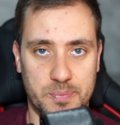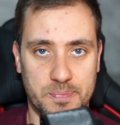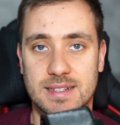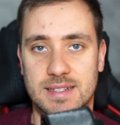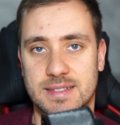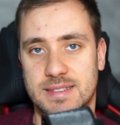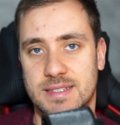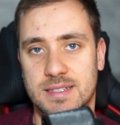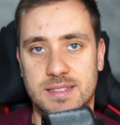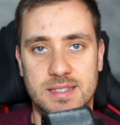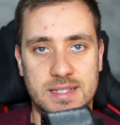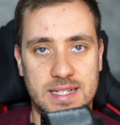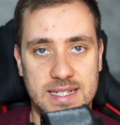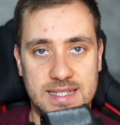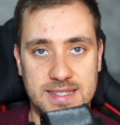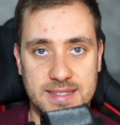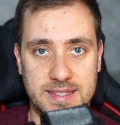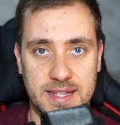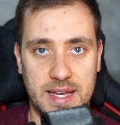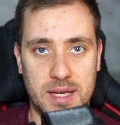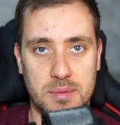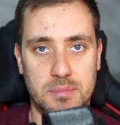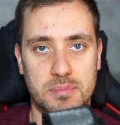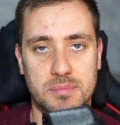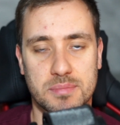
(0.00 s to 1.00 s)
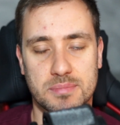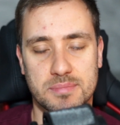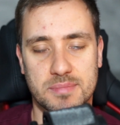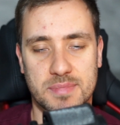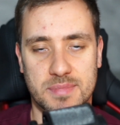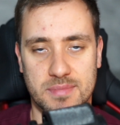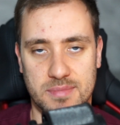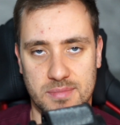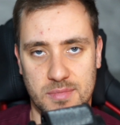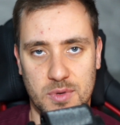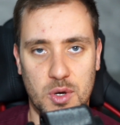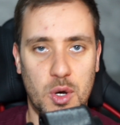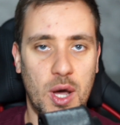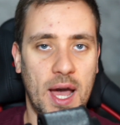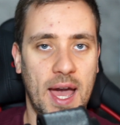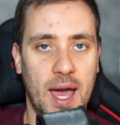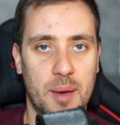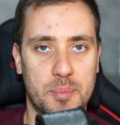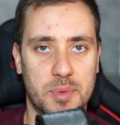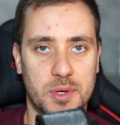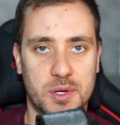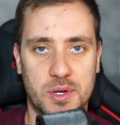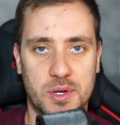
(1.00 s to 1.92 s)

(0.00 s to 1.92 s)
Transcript: Until the next time, happy